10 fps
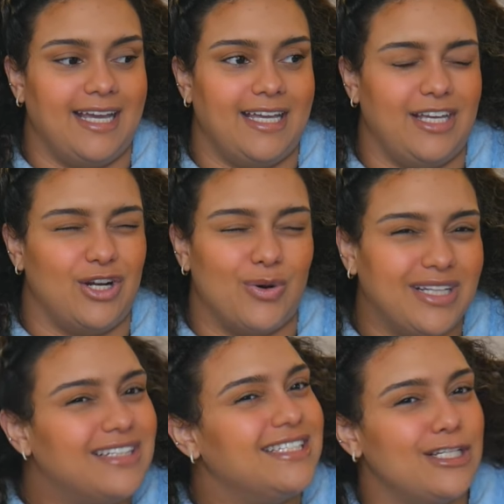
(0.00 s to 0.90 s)
you know,
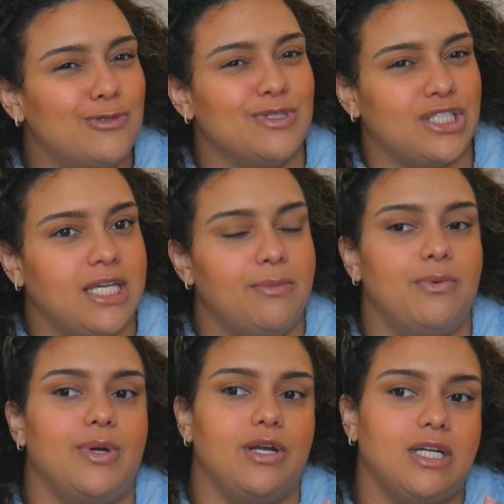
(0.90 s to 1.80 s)
without saying too much to you, but
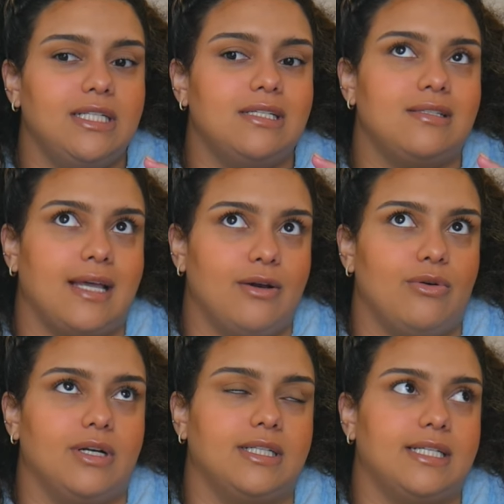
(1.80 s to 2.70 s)
when you're in this
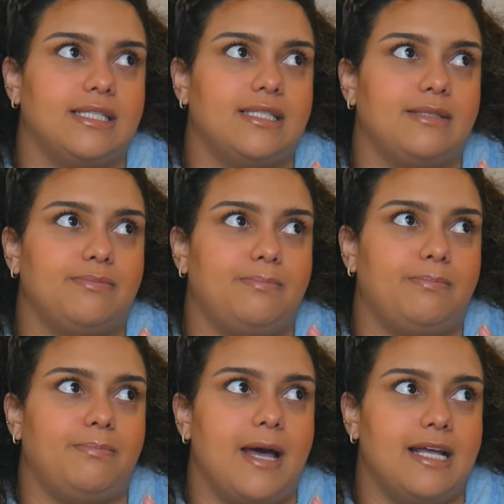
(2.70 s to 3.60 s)
cycle or in this
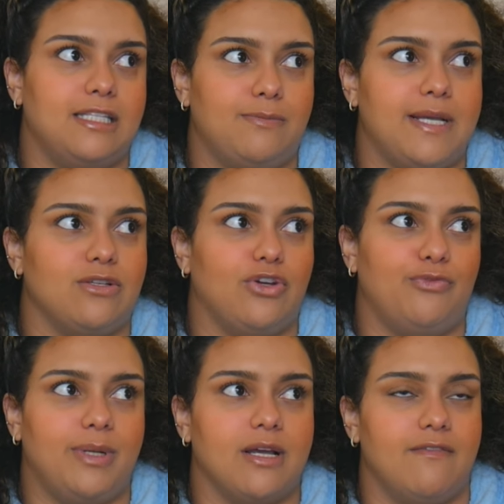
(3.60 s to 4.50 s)
headspace, or
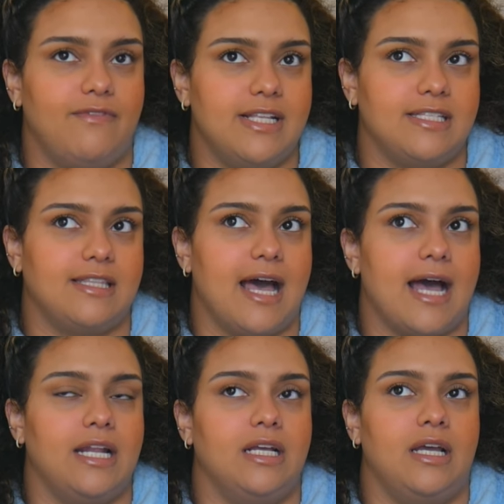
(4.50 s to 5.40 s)
you've been convinced that